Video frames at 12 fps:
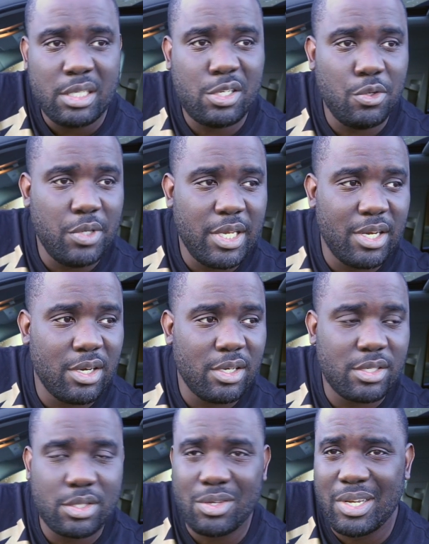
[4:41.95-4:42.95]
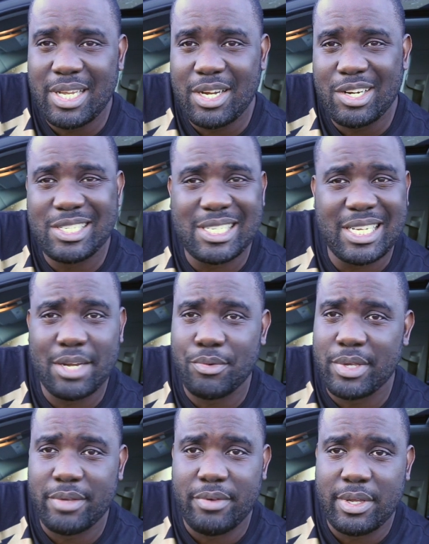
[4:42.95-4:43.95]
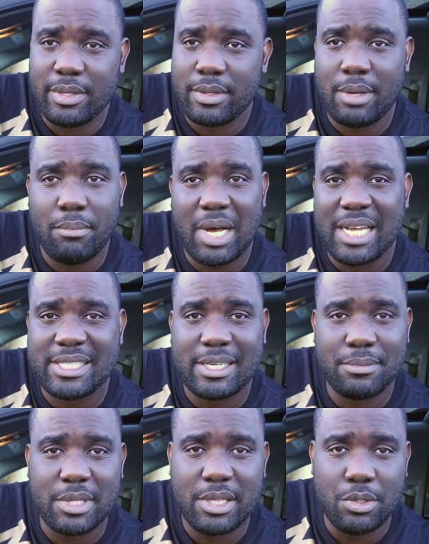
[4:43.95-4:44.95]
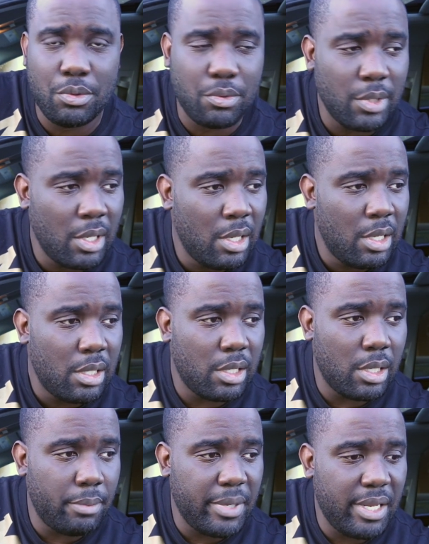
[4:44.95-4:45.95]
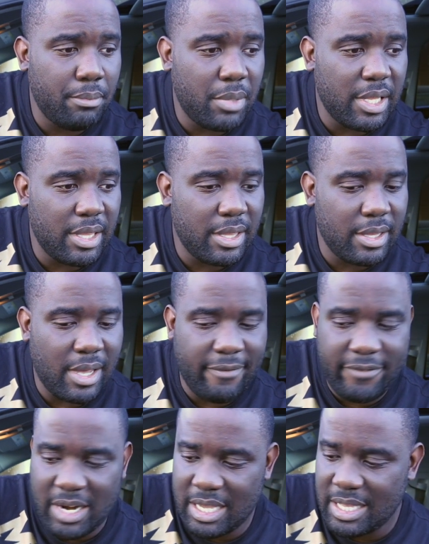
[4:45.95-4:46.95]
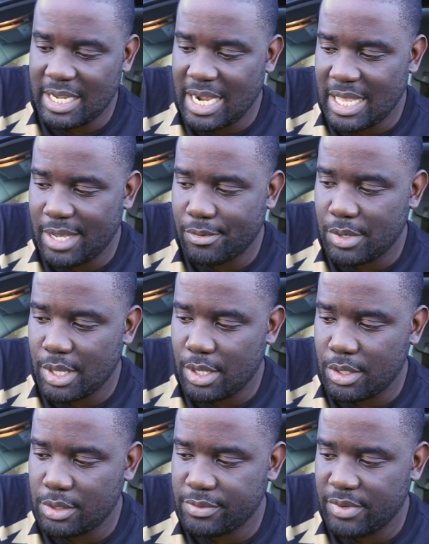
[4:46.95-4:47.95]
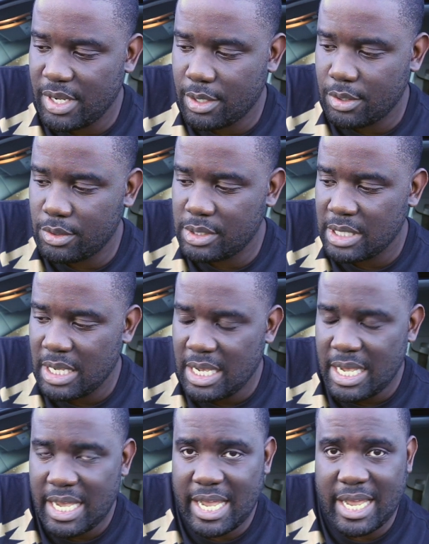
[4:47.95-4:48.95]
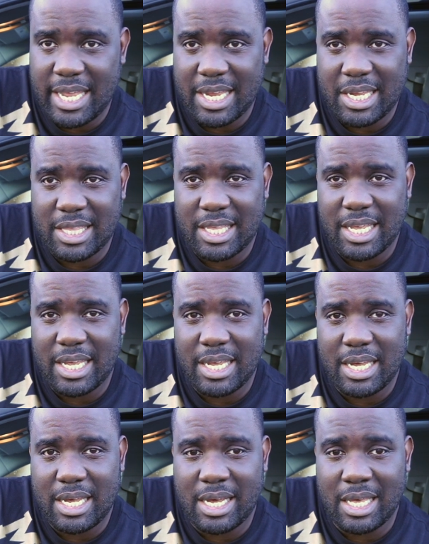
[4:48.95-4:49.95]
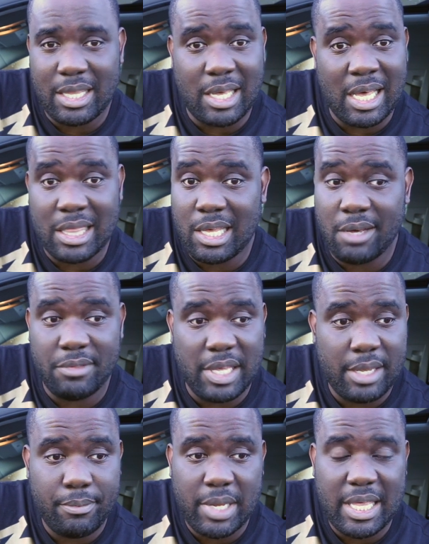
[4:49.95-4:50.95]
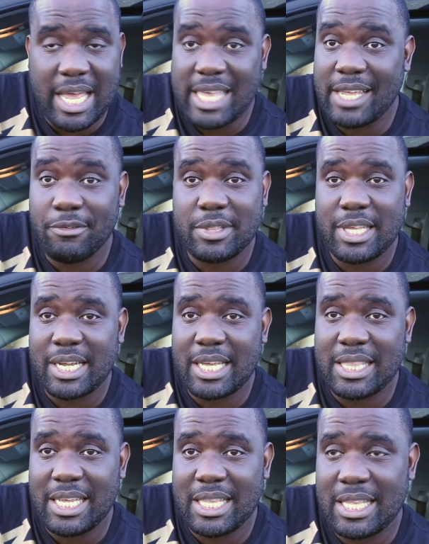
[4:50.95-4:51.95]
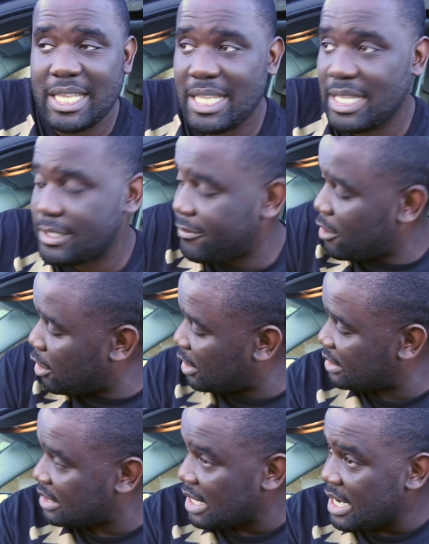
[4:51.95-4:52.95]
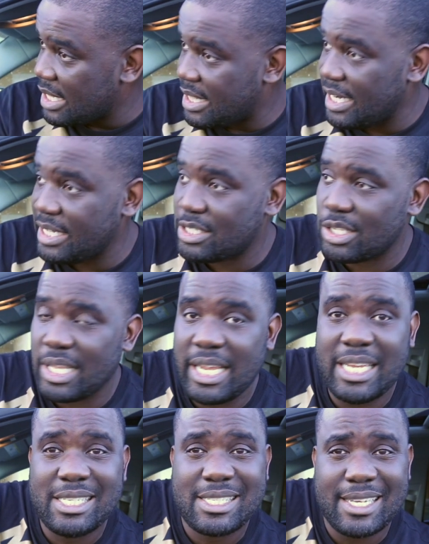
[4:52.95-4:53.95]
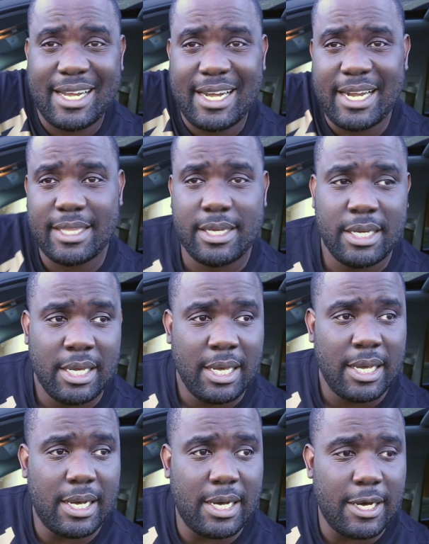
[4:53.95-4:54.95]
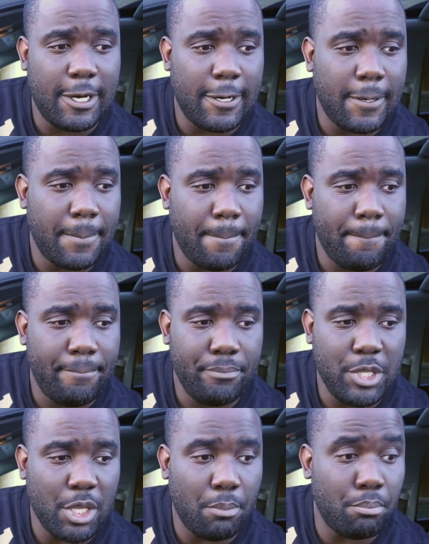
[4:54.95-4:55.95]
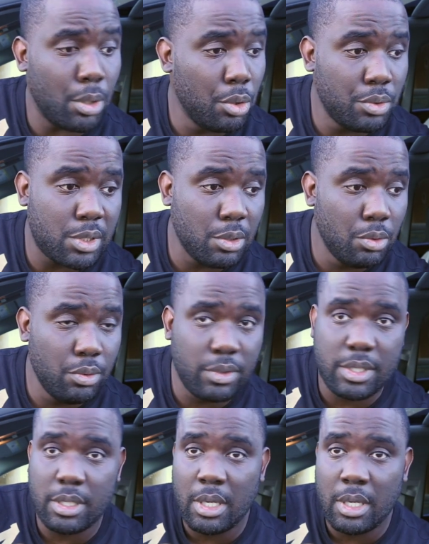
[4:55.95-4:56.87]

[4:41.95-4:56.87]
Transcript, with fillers: two years, three years and get rid of it. I'm buying something new. You know what I mean? But I finally got in one of those vehicles and I, I loved it, man. It had everything I needed in it as far as things on the inside, uh, you know, Bluetooth